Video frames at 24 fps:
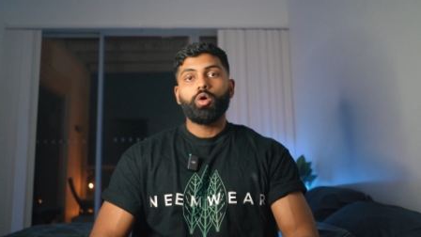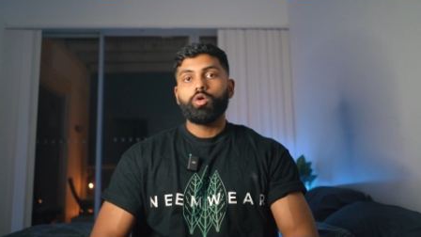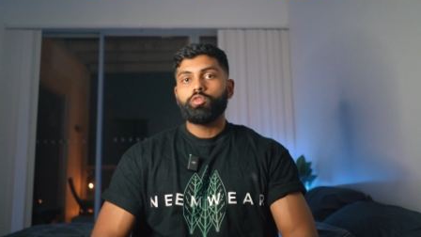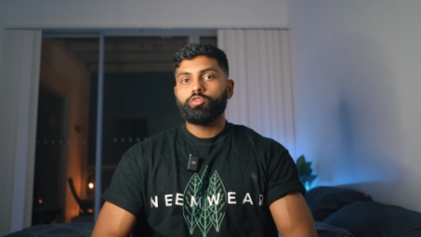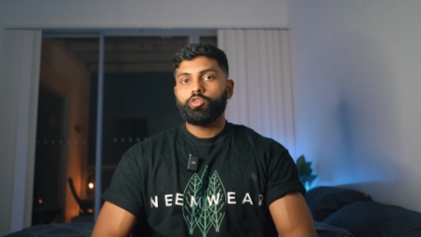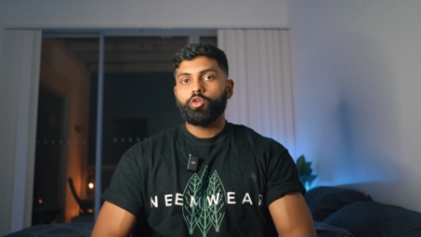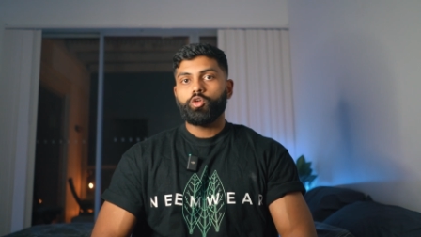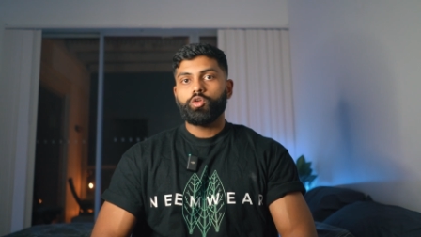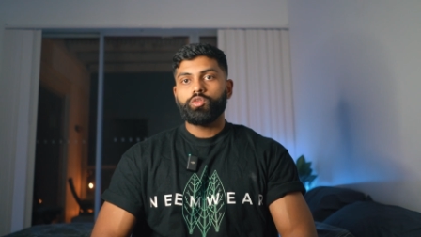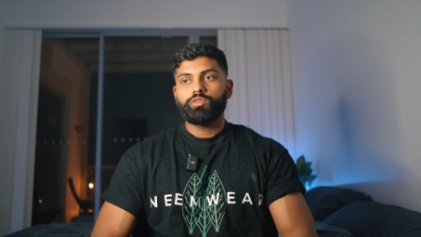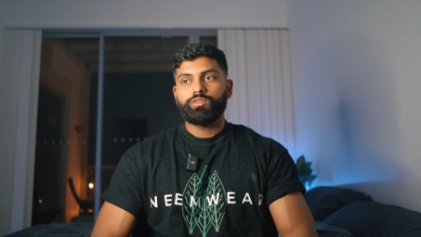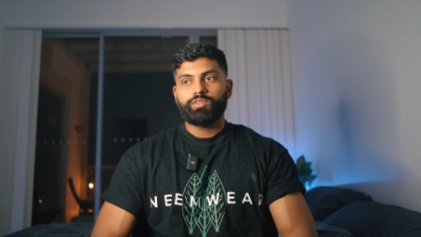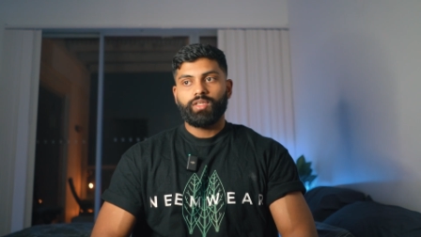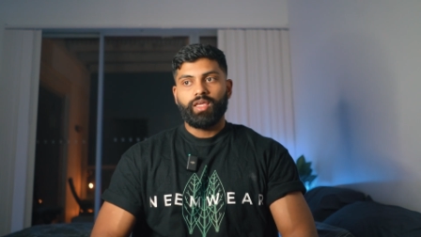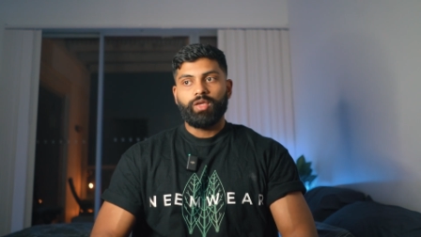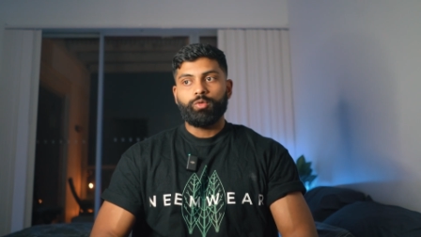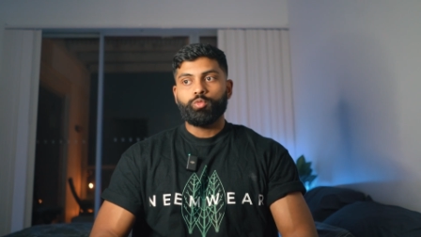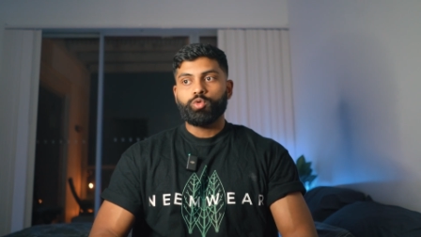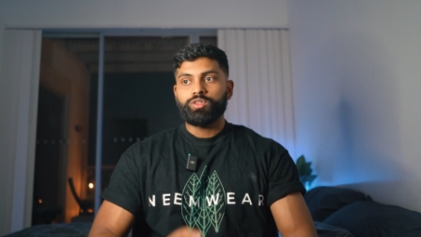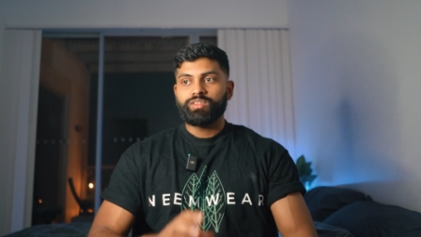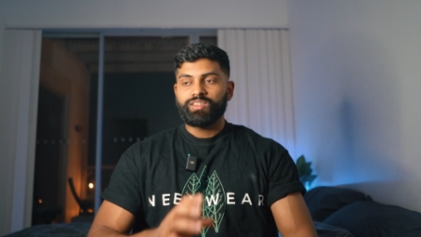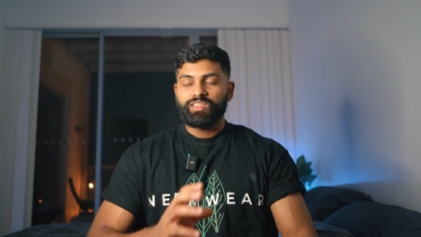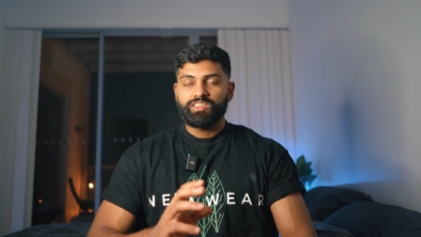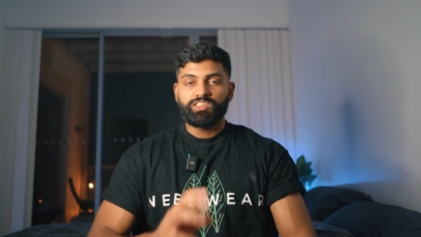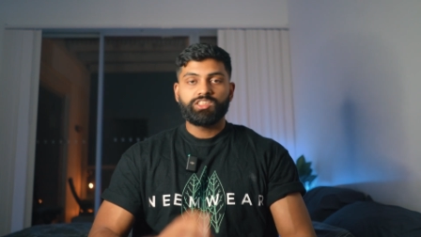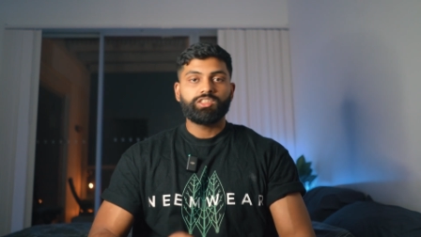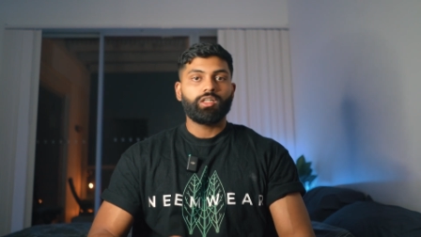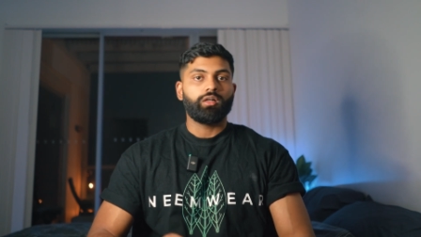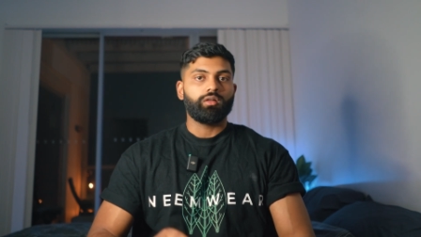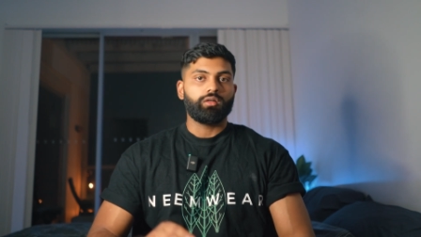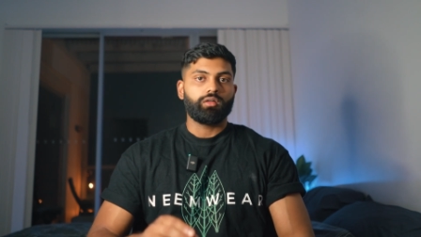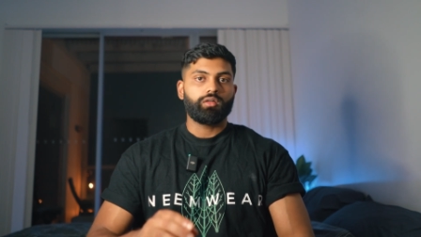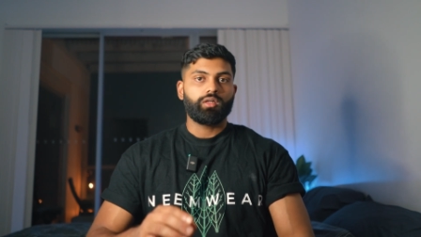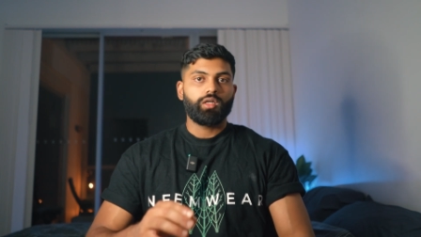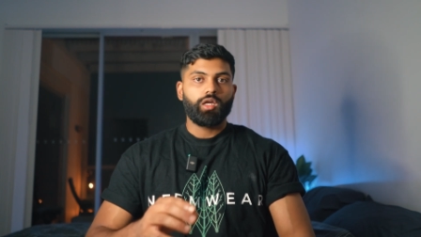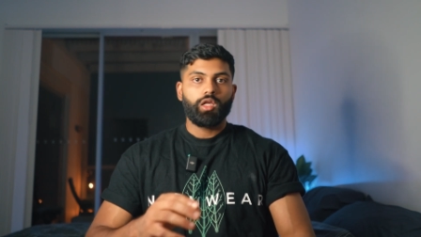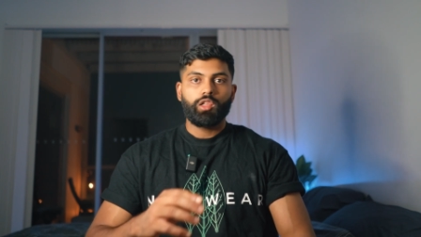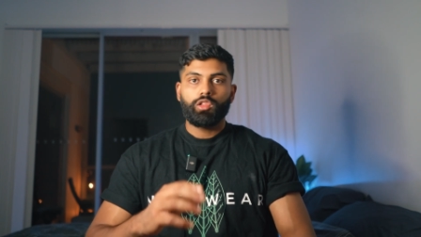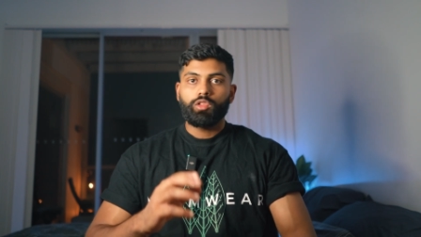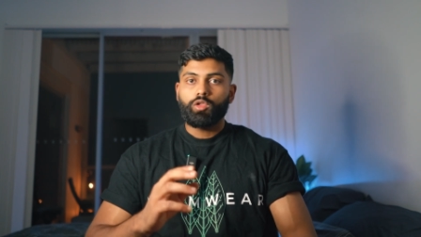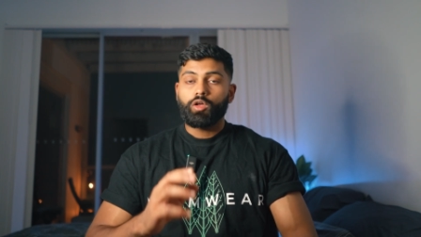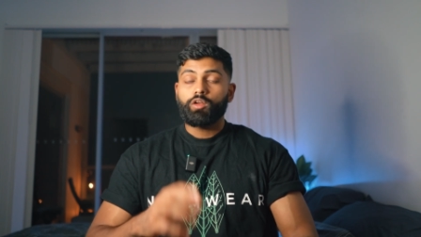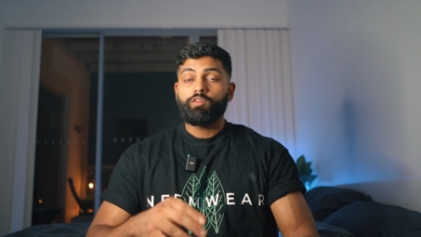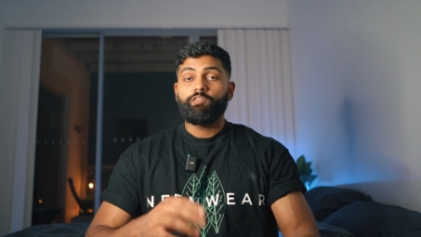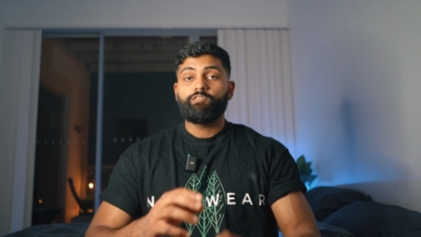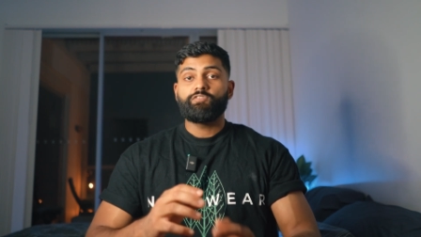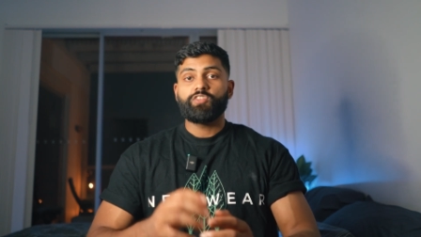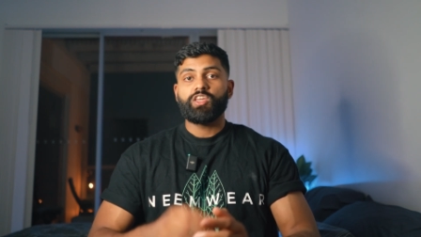whole foods, it was junk. A
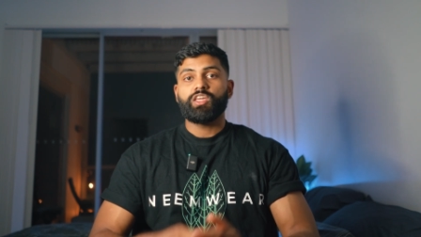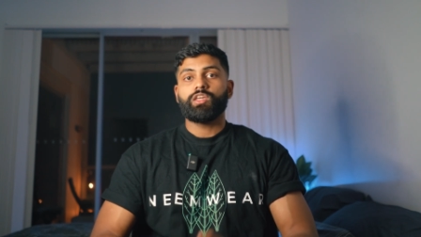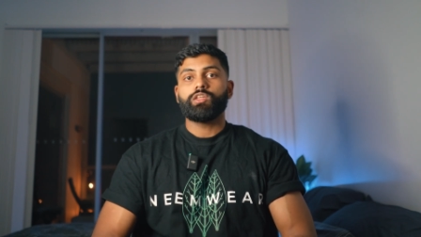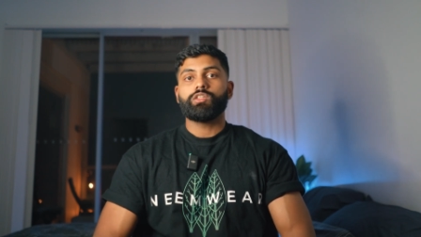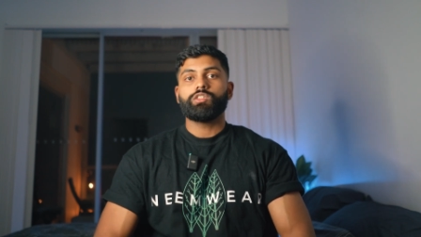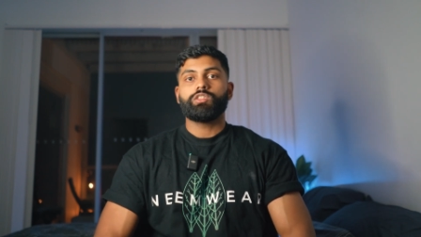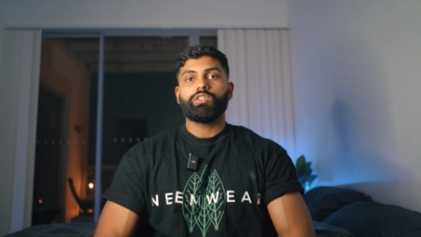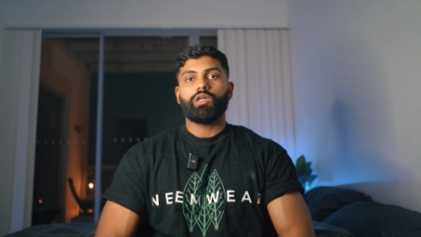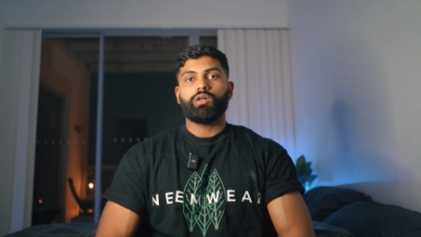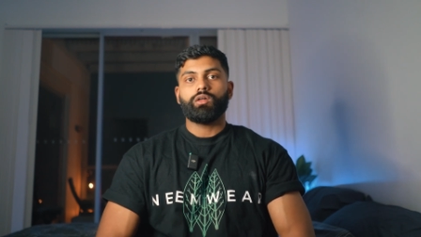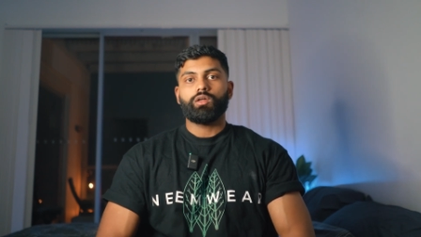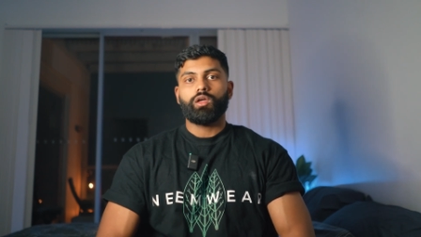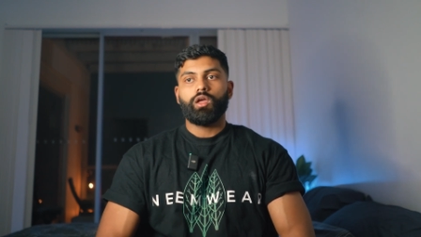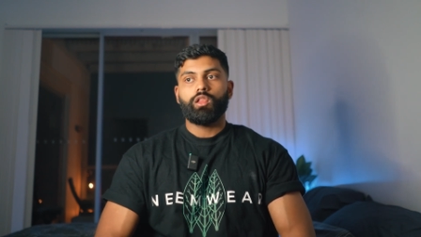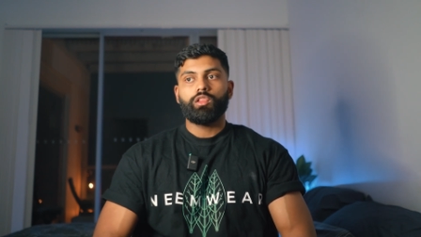lot of vegan junk,